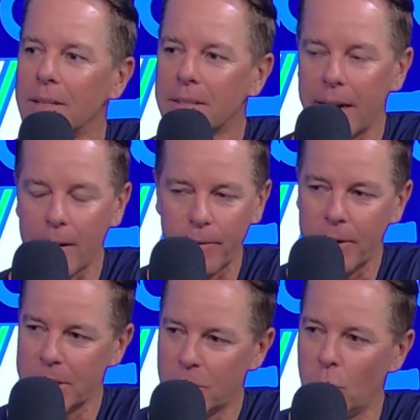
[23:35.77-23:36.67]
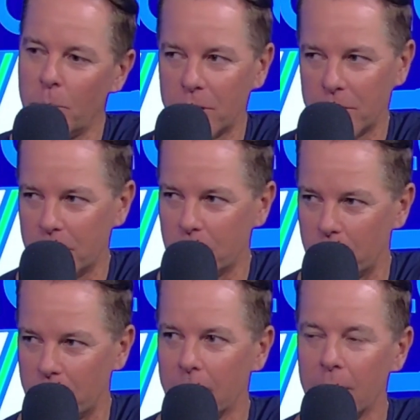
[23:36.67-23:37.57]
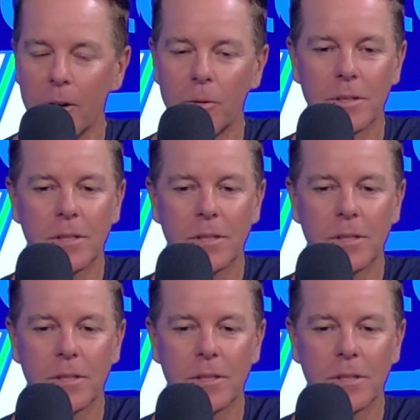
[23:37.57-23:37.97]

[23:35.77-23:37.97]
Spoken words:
sacrificed so much to do it, was